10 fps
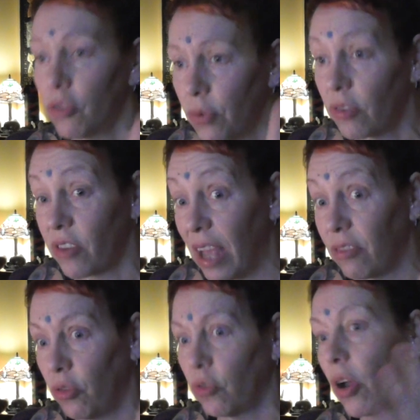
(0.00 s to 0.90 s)
Trust
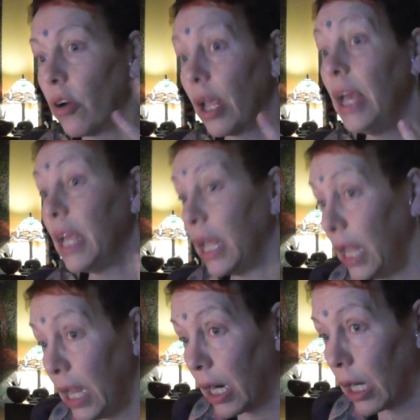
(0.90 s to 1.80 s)
has to start
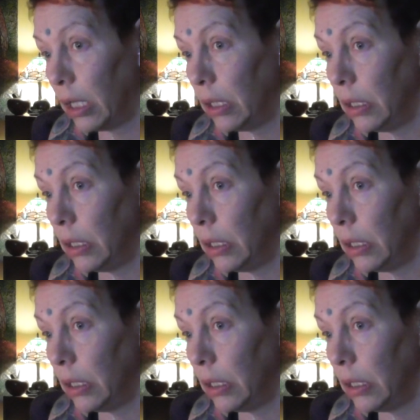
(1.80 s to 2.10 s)
here.